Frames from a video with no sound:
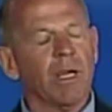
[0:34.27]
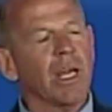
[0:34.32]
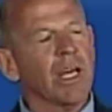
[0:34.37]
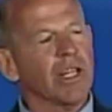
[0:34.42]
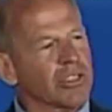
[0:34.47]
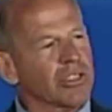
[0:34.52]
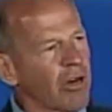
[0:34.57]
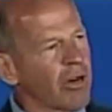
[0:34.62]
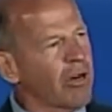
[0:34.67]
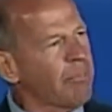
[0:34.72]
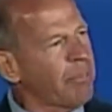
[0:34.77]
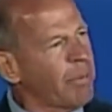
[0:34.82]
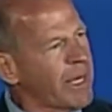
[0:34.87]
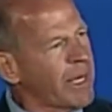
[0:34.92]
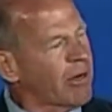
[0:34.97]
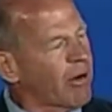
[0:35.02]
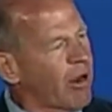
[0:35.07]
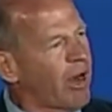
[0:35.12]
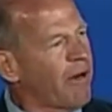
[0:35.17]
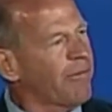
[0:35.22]
and start
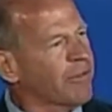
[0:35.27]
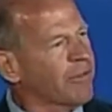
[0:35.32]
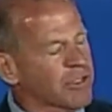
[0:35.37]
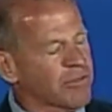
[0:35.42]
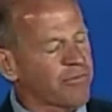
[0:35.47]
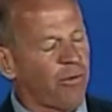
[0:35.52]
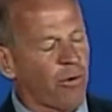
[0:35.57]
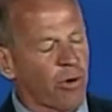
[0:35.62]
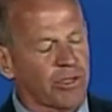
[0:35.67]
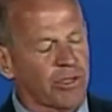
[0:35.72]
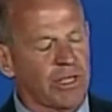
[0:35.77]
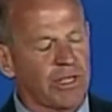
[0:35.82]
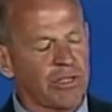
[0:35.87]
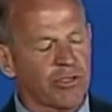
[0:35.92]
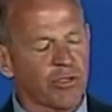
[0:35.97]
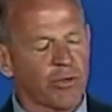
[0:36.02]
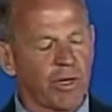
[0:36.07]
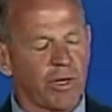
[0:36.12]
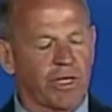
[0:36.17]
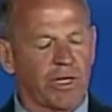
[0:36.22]
paying off this
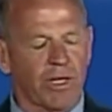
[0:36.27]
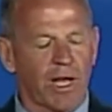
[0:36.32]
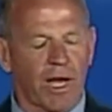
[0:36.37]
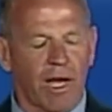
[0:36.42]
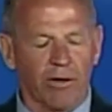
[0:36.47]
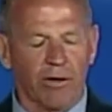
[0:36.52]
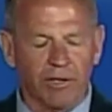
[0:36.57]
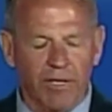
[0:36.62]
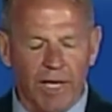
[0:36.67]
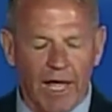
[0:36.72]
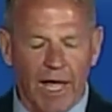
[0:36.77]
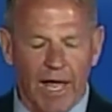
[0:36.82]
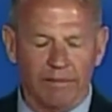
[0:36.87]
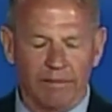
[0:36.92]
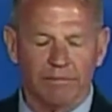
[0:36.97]
$14 trillion debt.